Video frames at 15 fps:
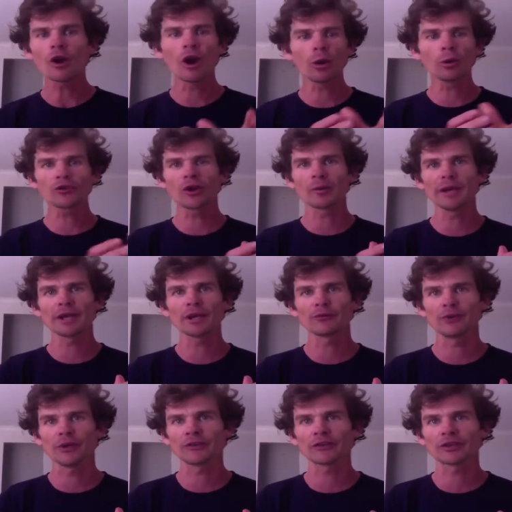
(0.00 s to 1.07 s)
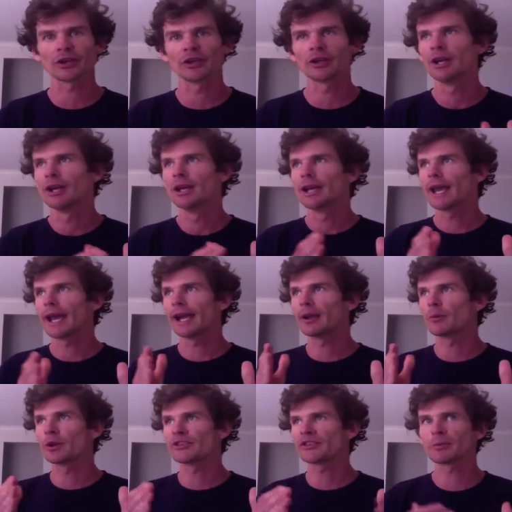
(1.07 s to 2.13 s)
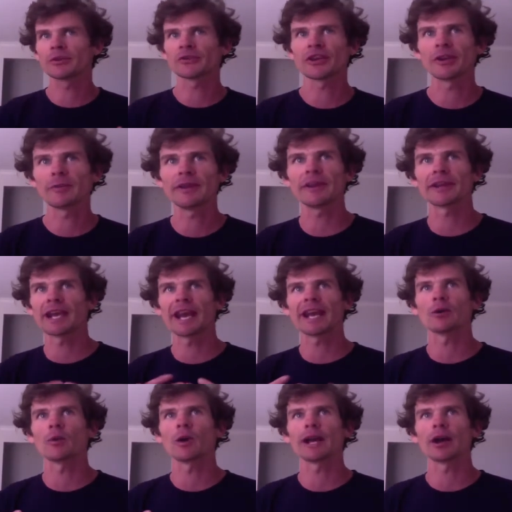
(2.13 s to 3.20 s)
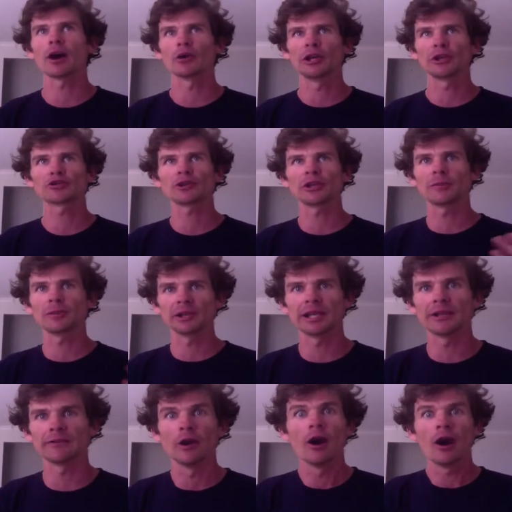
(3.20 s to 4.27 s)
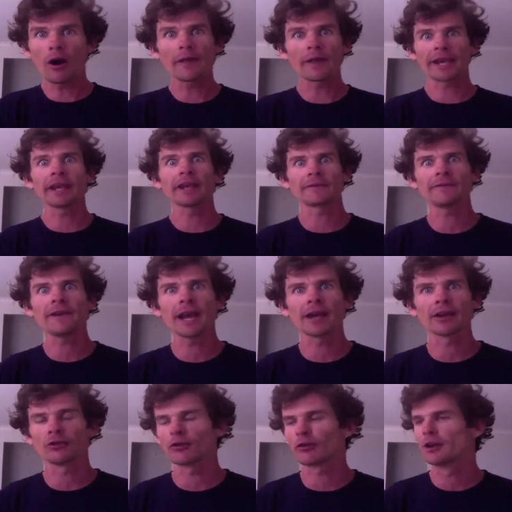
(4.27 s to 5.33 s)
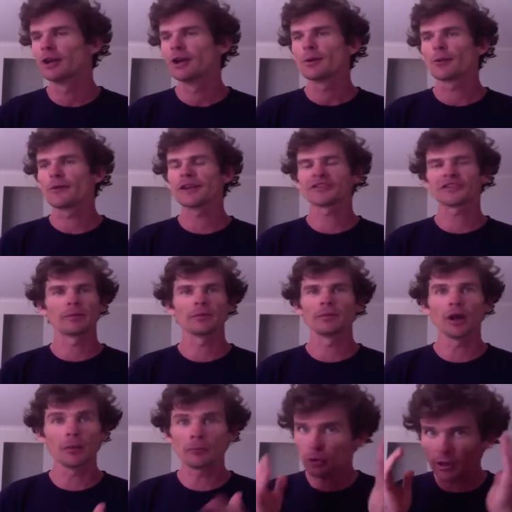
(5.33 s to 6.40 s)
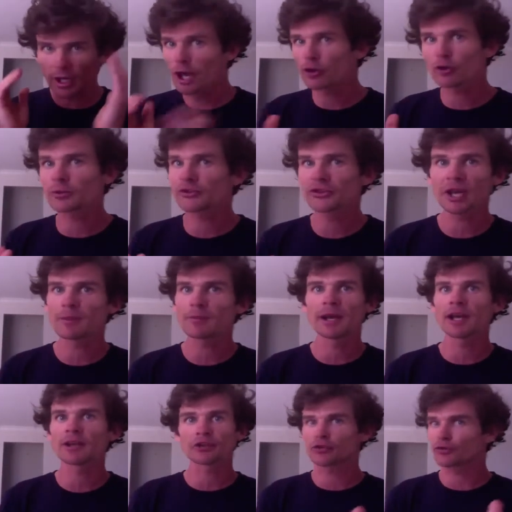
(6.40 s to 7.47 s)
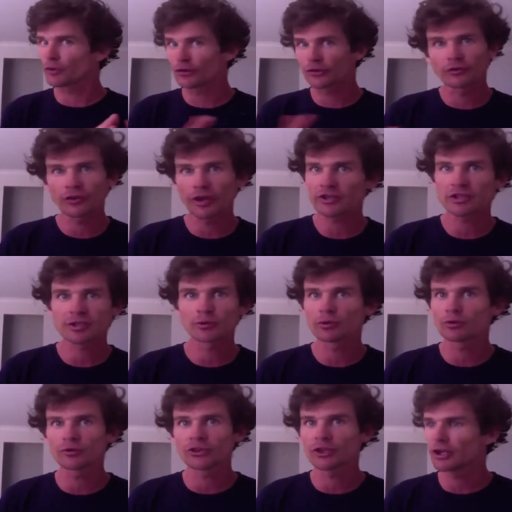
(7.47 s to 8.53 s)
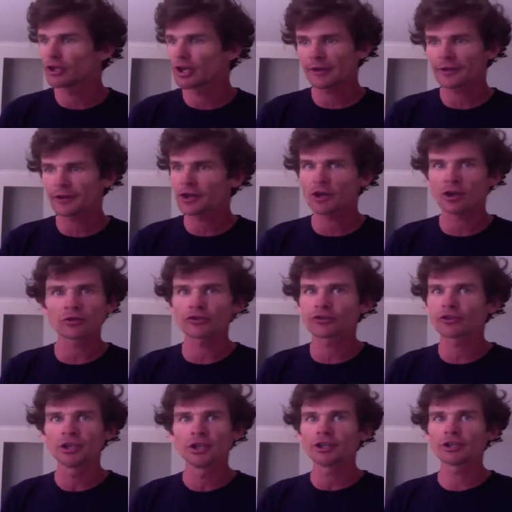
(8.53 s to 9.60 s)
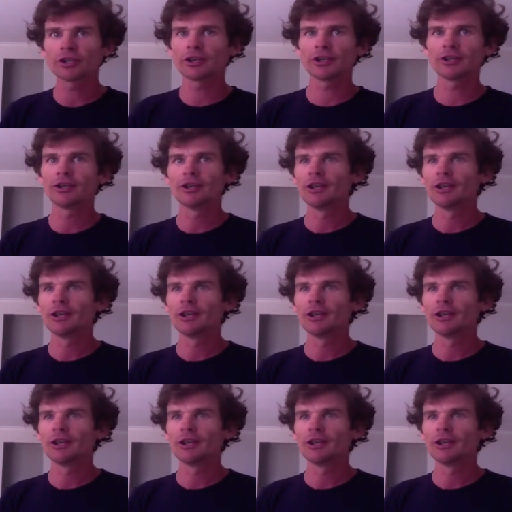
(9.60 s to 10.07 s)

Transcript: I was like vegan a few years ago, and when someone said to me they're gaining weight, I literally believe, oh, they're getting fat, or when they said, I'm, I'm doing 100%, man, just fruits and vegetables, you know, nothing else, you know,